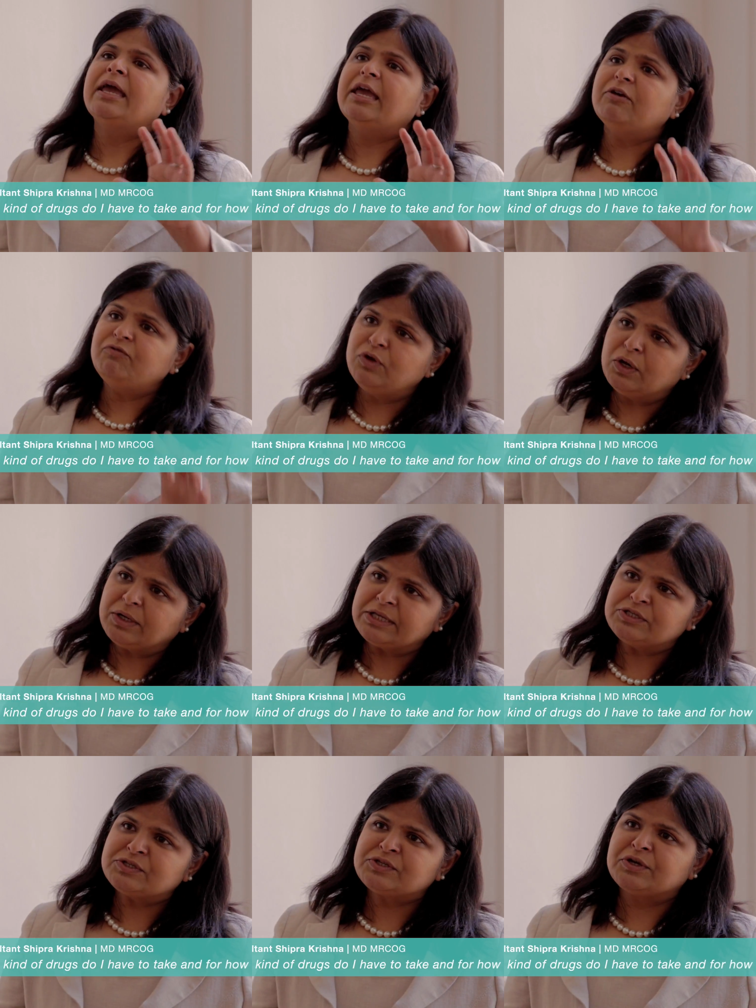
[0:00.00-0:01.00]
If you're
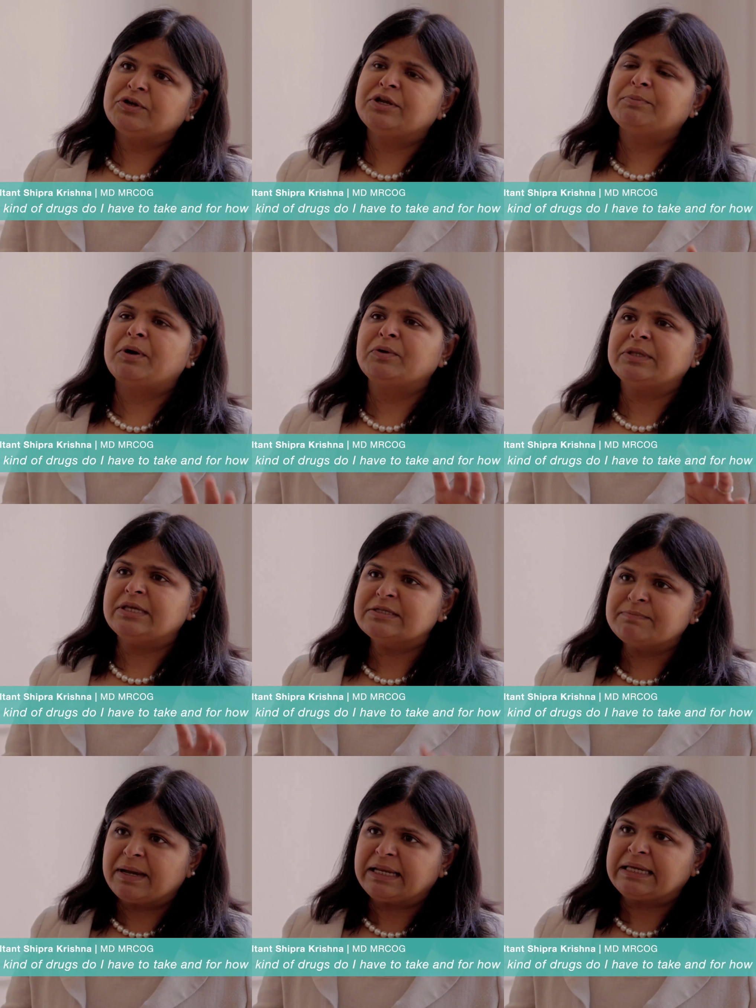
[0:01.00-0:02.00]
concerned about
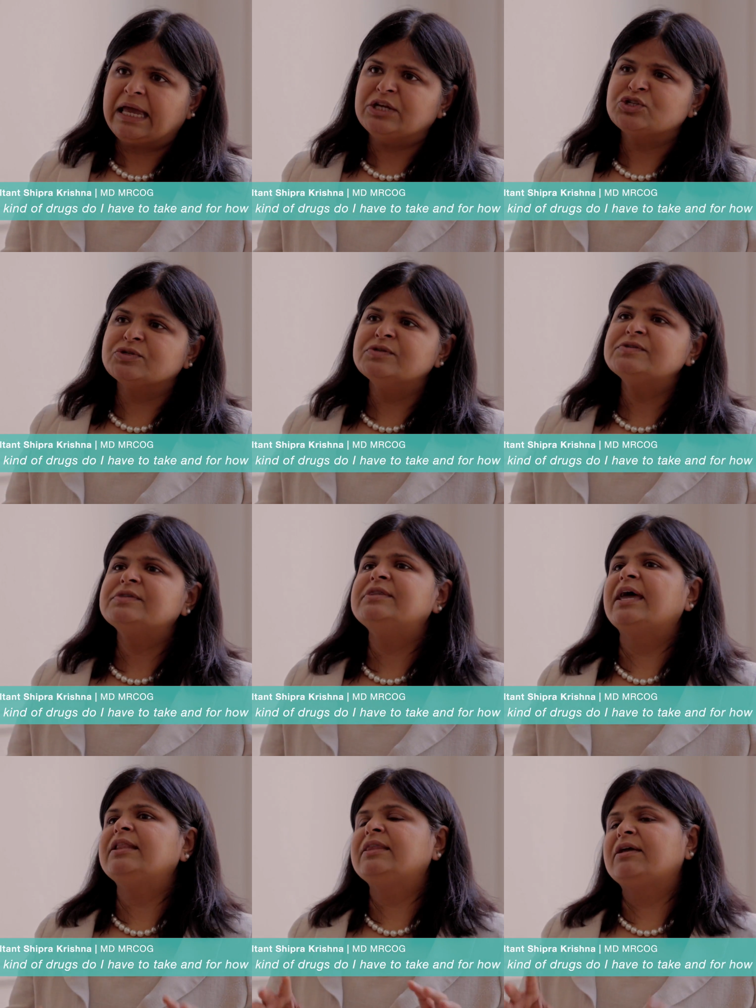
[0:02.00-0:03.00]
these medications,
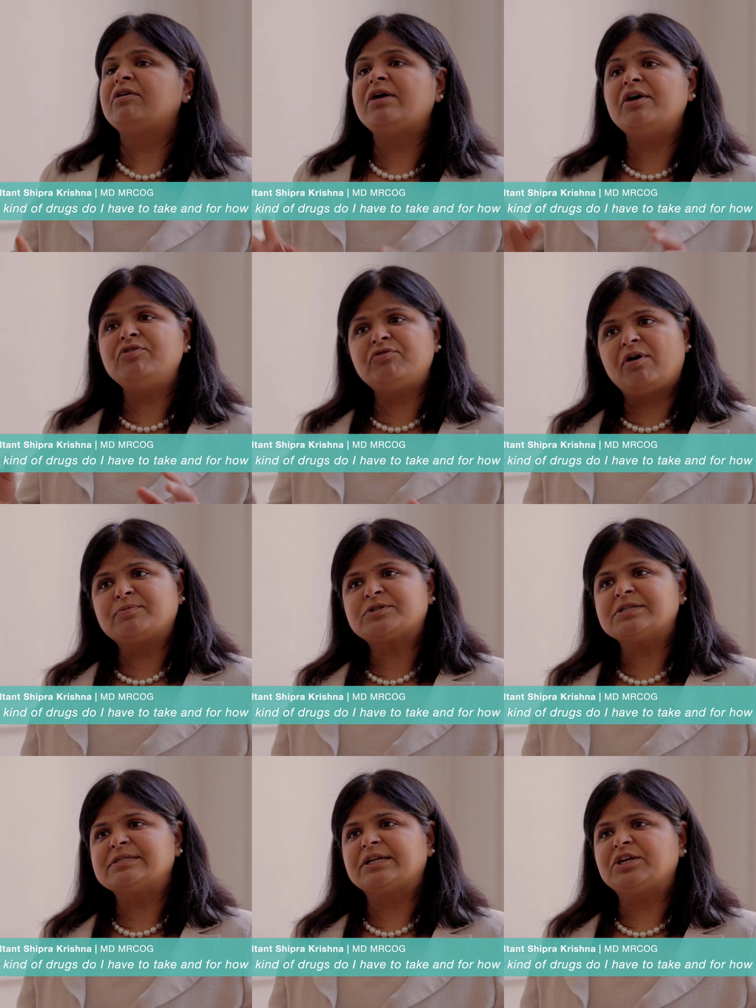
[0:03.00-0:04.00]
then there are other
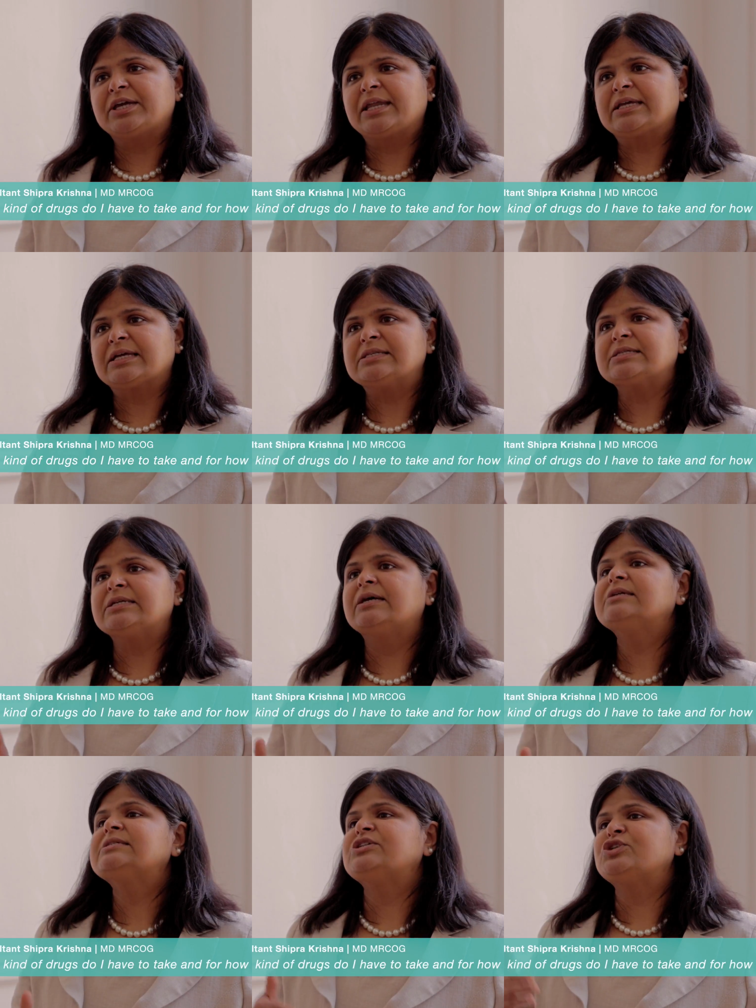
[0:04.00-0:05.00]
options that you can
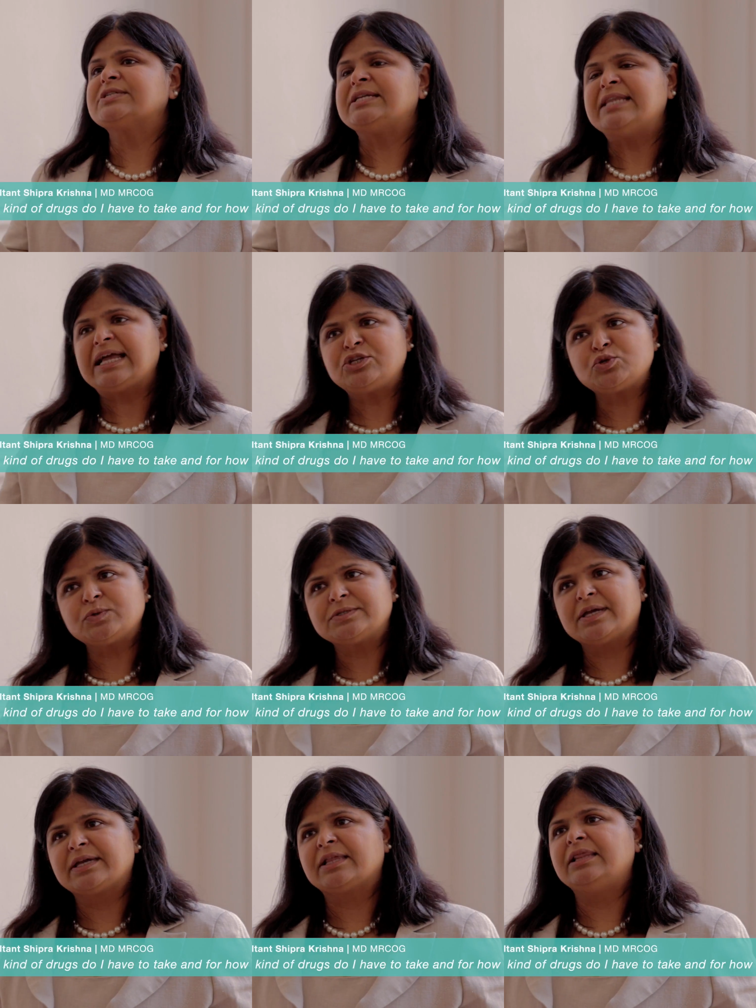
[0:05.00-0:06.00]
consider, such as a natural
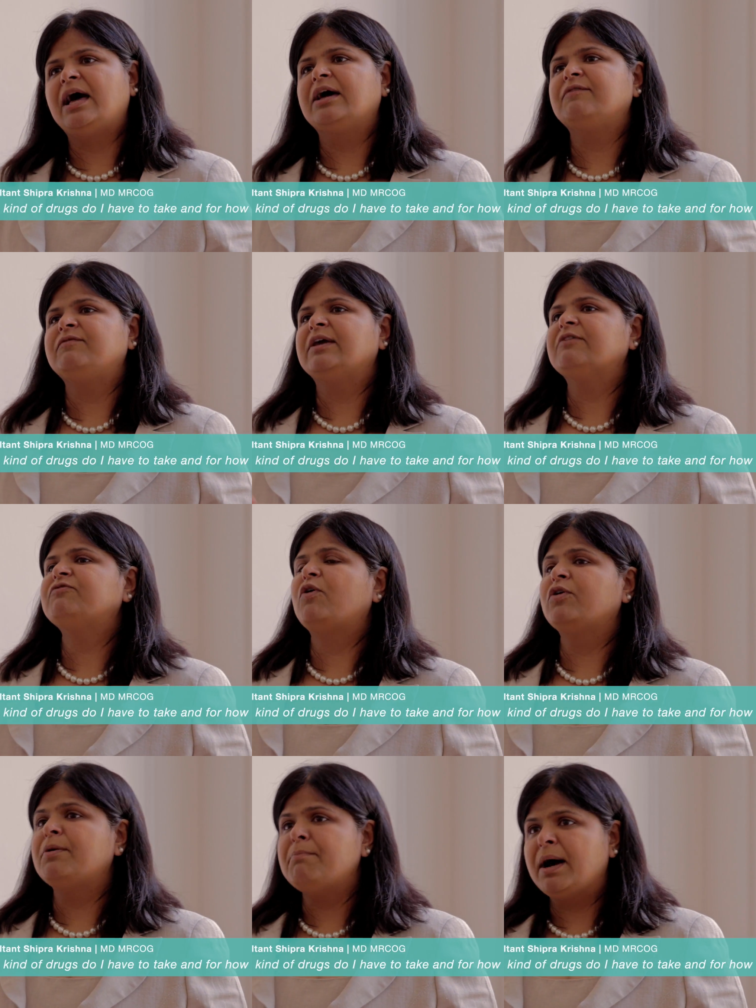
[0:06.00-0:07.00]
cycle IVF
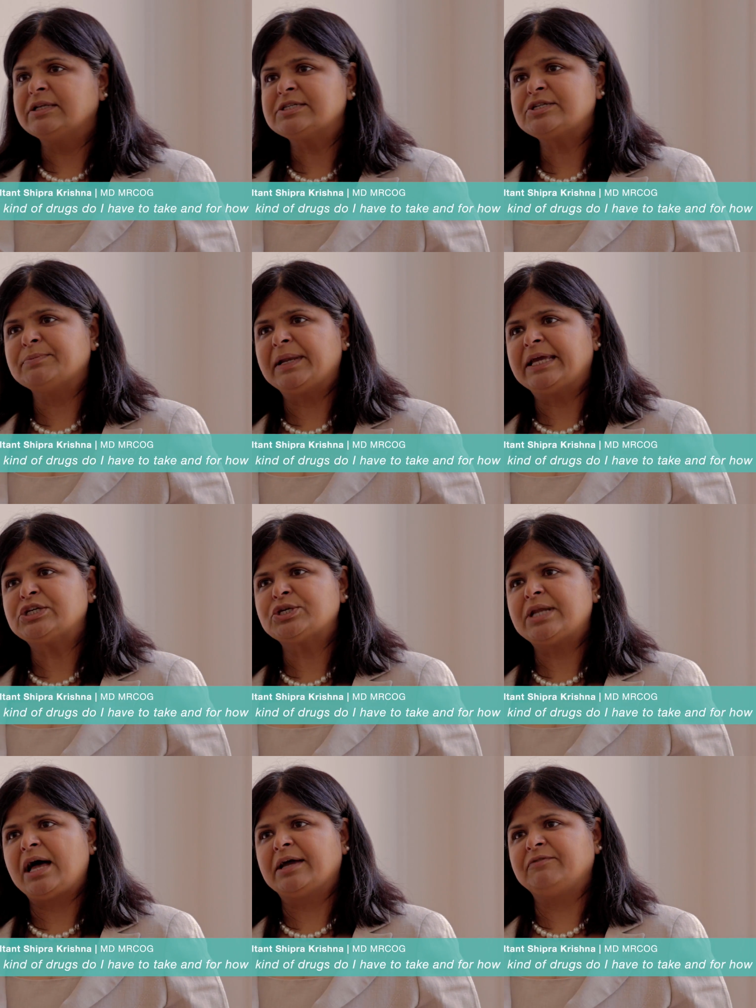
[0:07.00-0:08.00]
or a mild
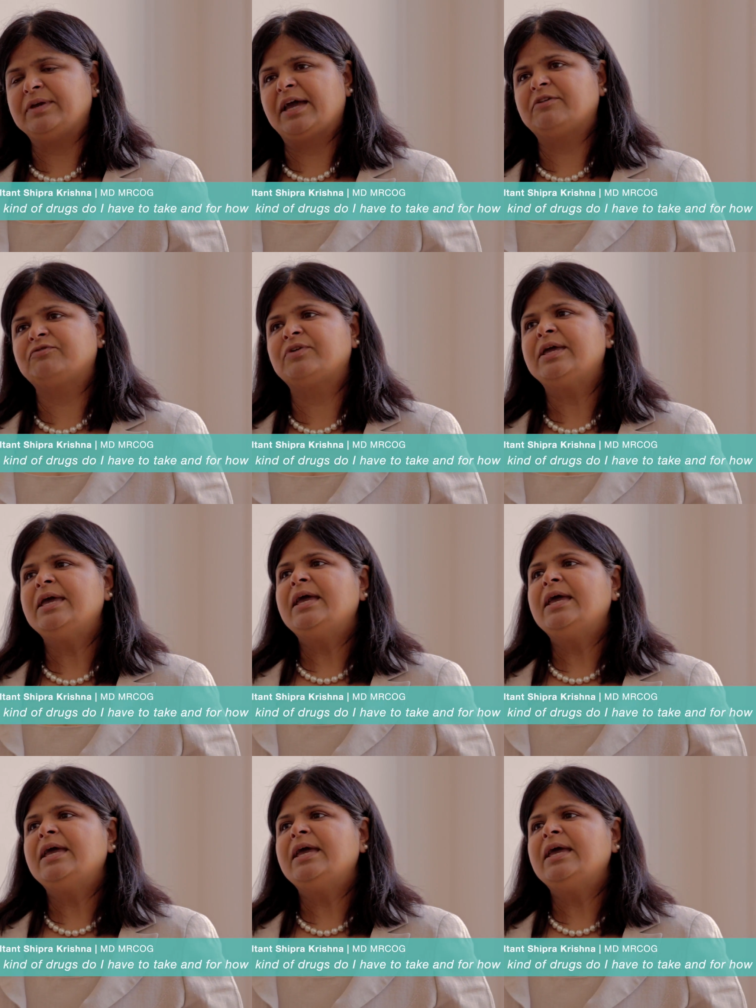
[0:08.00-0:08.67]
stimulation IVF.